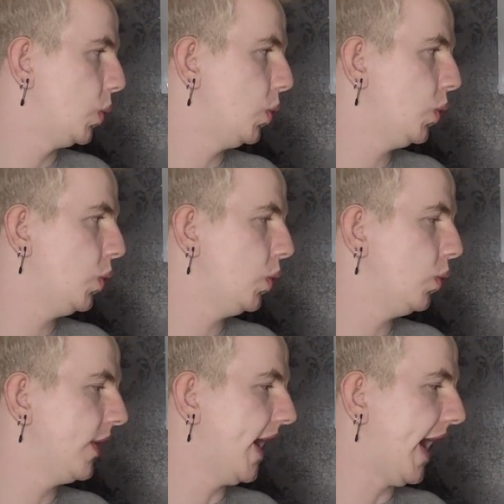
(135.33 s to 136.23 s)
Ooh,
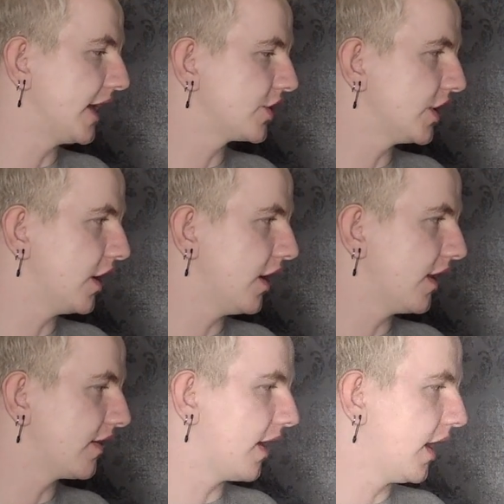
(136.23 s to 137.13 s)
we hatching out
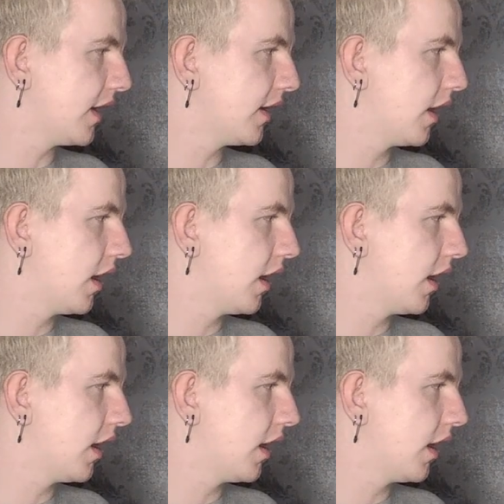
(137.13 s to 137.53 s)
this egg.